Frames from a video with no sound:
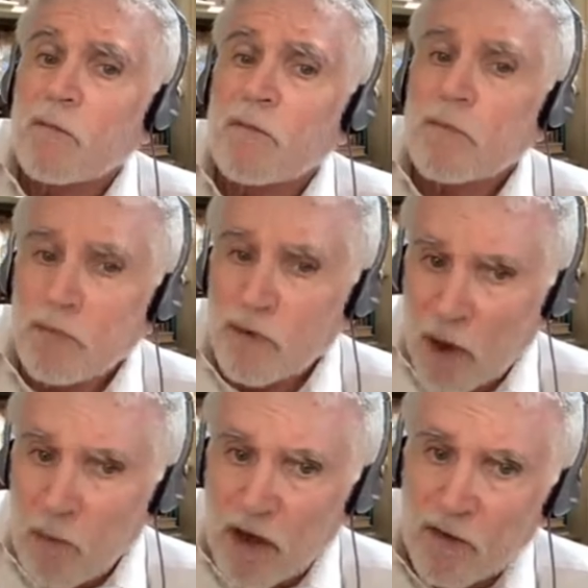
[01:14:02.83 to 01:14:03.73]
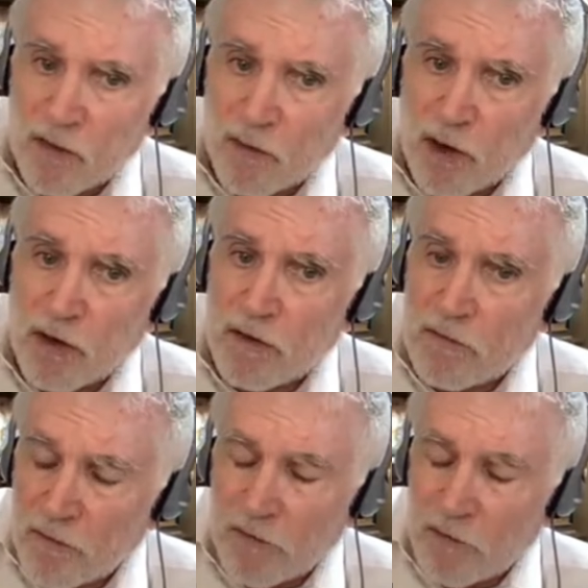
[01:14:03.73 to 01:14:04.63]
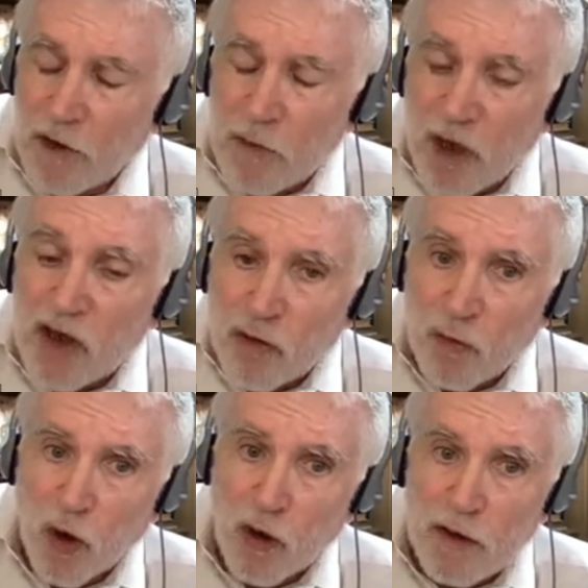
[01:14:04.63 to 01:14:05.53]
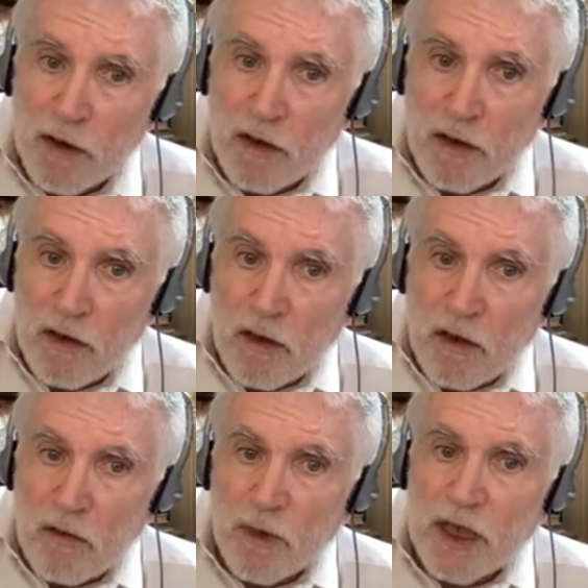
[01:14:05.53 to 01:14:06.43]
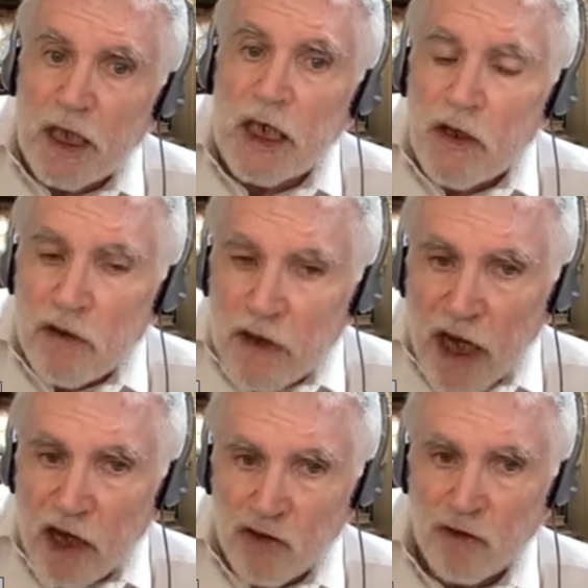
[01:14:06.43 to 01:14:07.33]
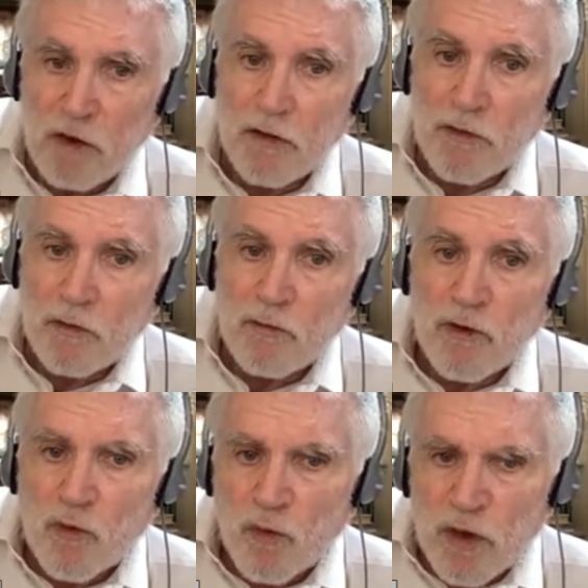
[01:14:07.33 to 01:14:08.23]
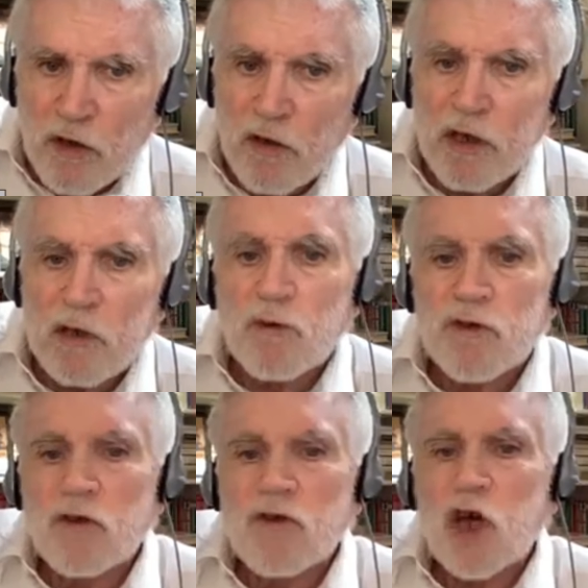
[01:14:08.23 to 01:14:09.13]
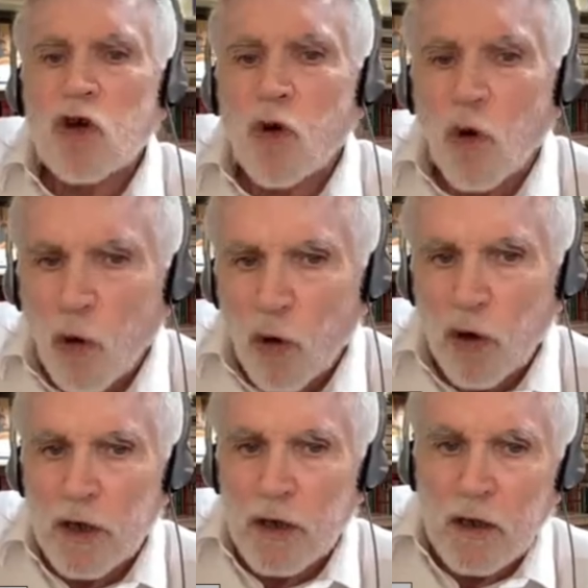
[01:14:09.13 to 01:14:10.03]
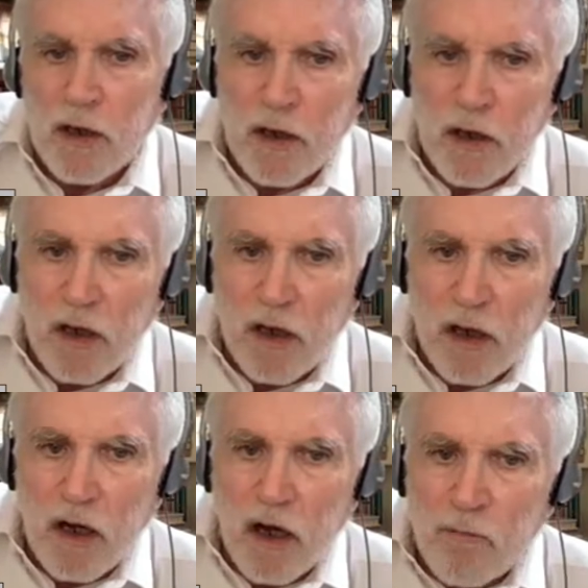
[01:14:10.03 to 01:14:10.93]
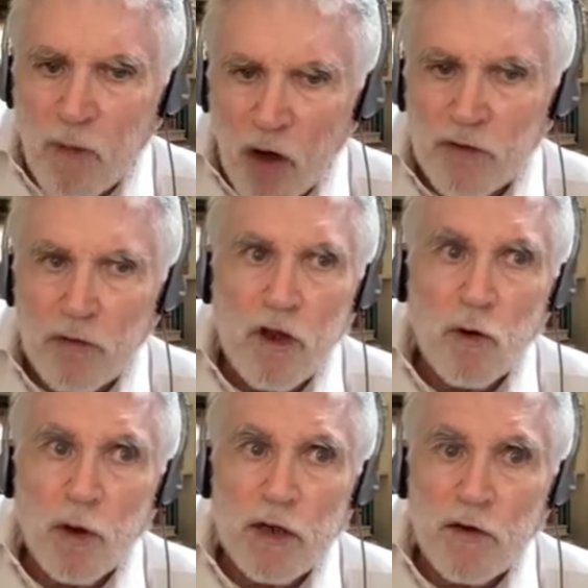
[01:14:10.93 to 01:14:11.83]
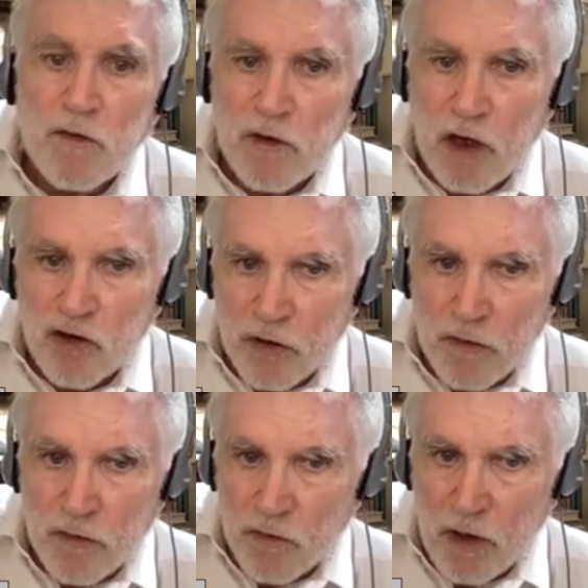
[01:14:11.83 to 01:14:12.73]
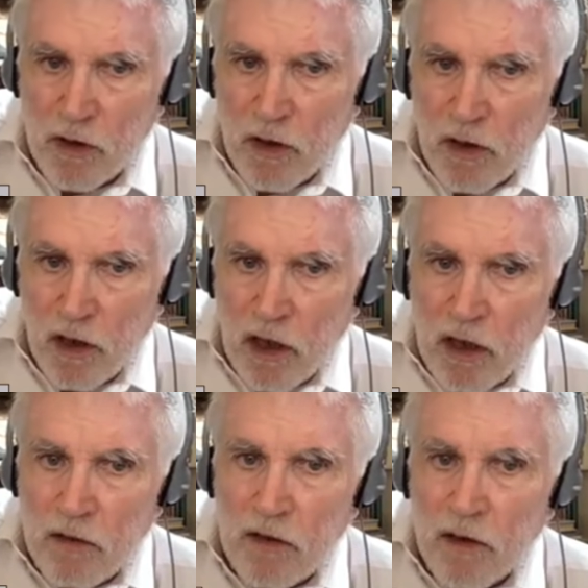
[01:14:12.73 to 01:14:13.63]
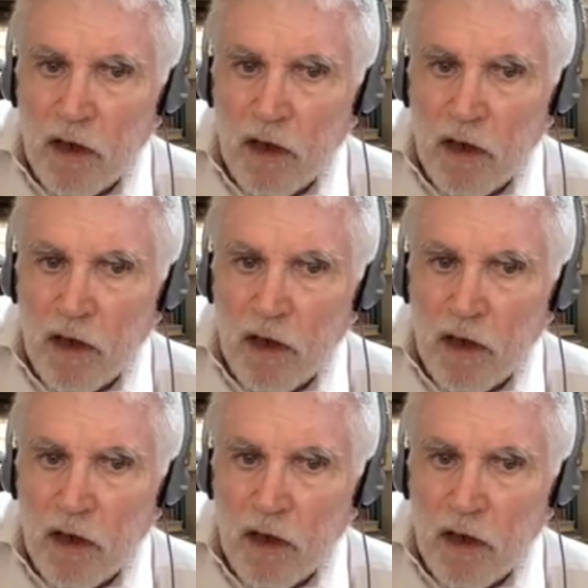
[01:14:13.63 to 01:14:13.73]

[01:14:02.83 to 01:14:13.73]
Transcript: some things, very, very much wrong. But the internationalism was real, and it was at the core of most of the organizations in